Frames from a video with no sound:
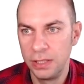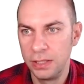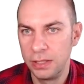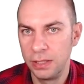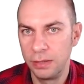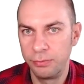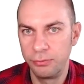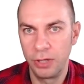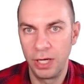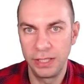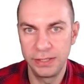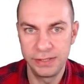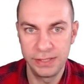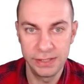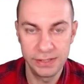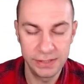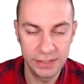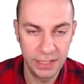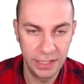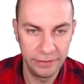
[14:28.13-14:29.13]
The price
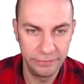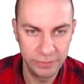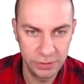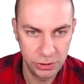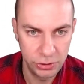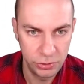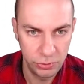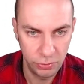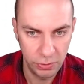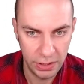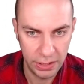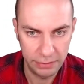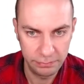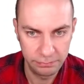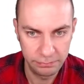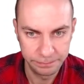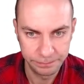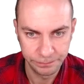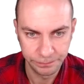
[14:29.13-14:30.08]
is given to them.